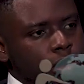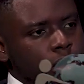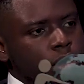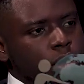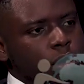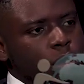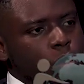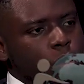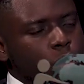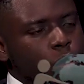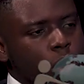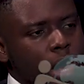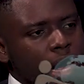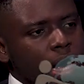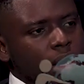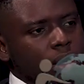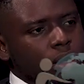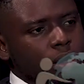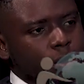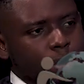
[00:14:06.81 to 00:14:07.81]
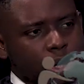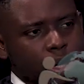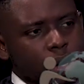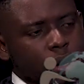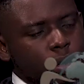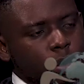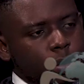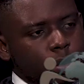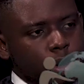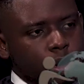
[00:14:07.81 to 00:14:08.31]
Yes. Why the
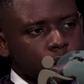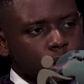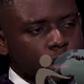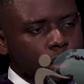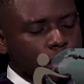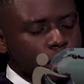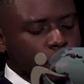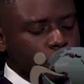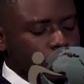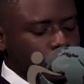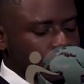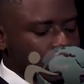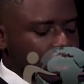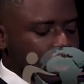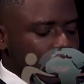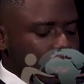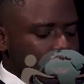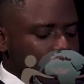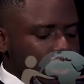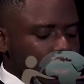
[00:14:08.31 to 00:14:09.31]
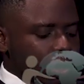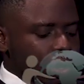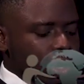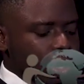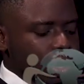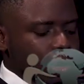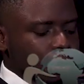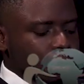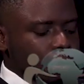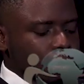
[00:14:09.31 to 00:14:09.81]
PRP? You know,
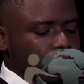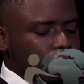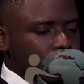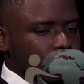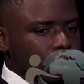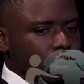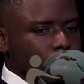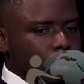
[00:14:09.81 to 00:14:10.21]
um,